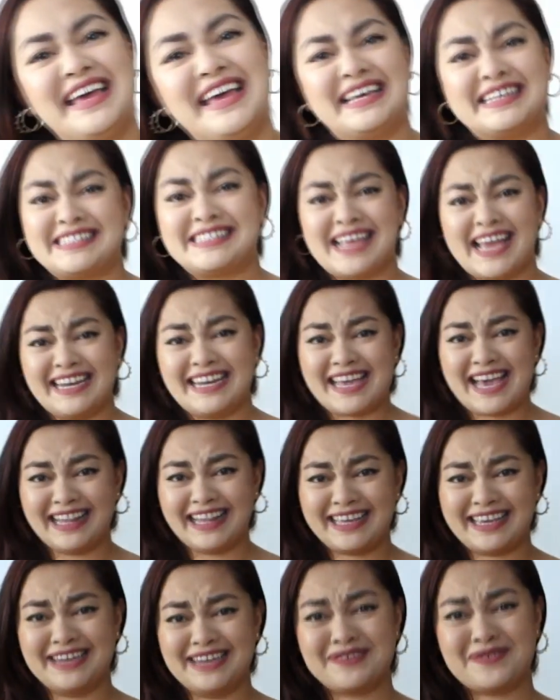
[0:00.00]
Is there any
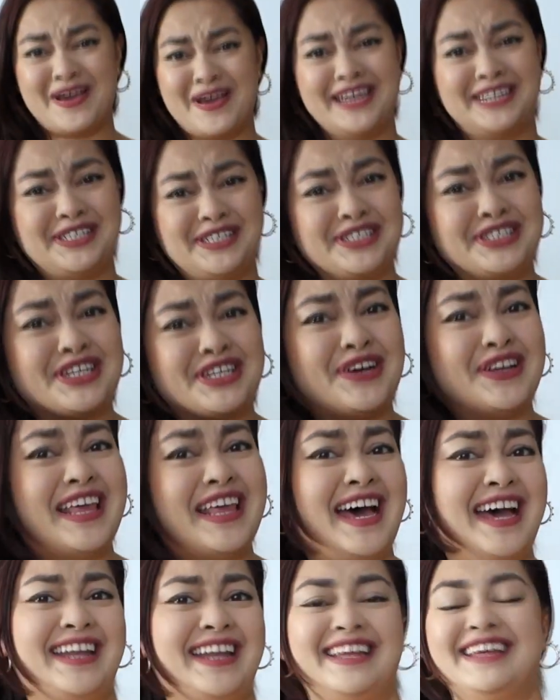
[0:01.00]
elegant way to show
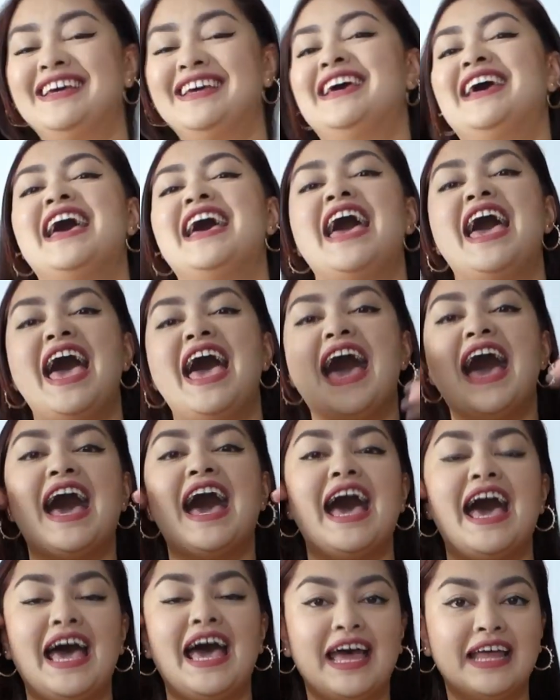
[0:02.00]
that?
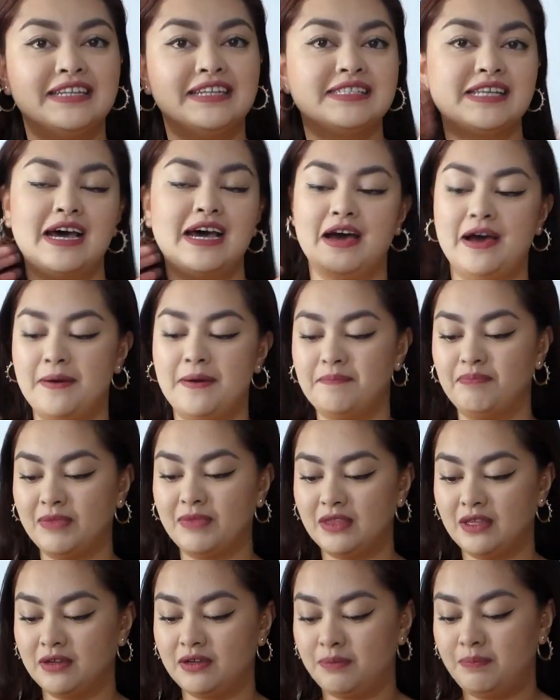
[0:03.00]
And
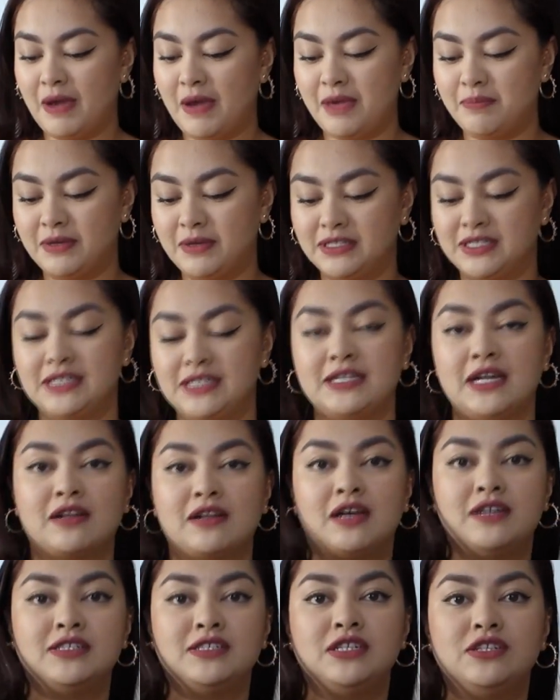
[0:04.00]
the piping detail
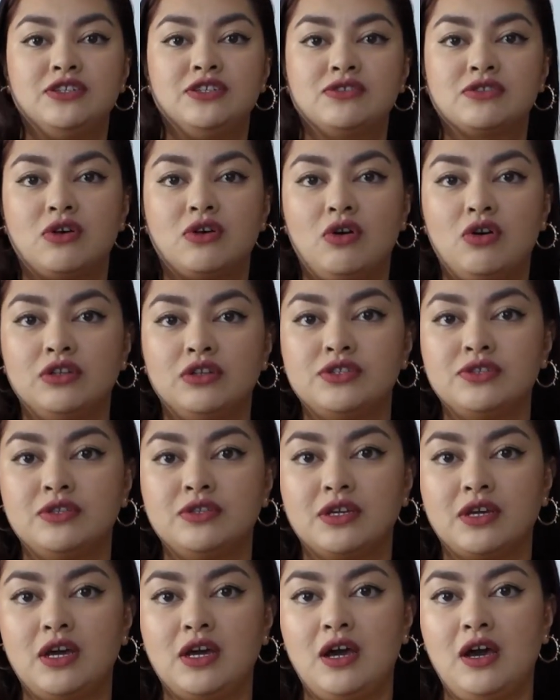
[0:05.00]
continues onto
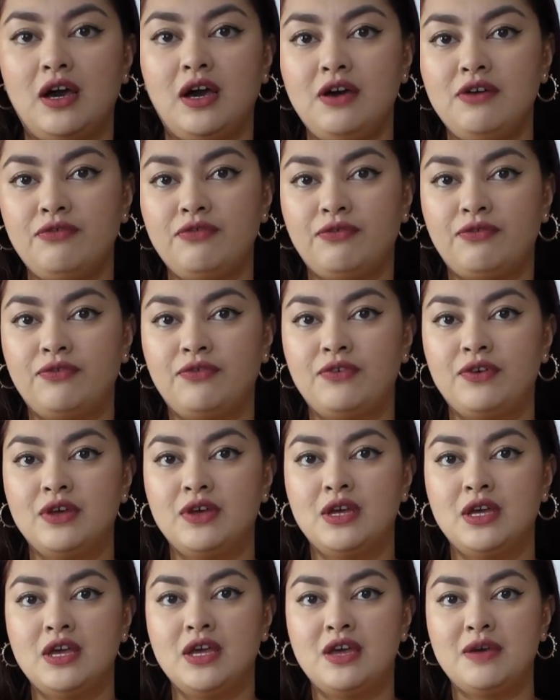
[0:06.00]
the cuff,
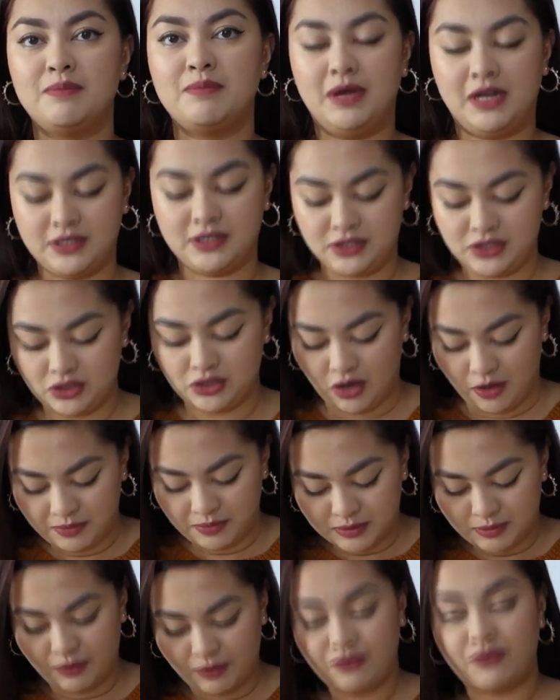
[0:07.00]
but it
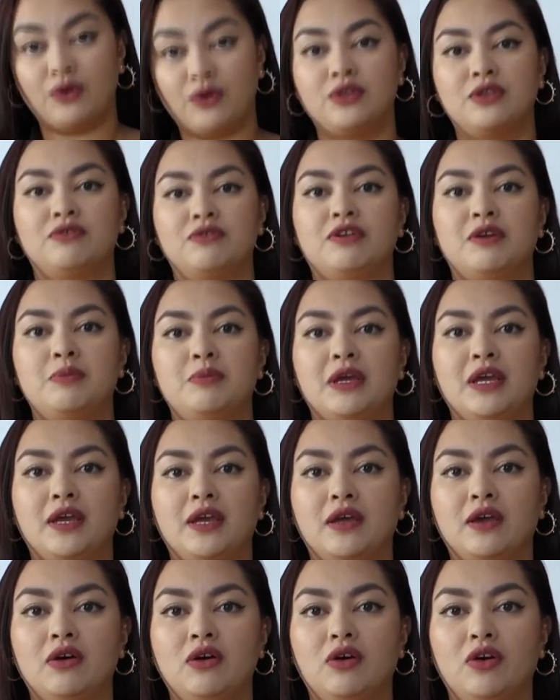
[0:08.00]
stops before the ribbing
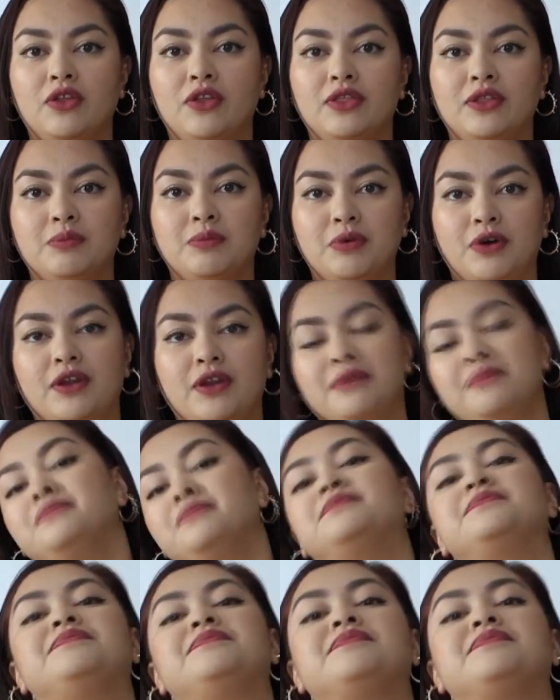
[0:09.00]
on the bottom.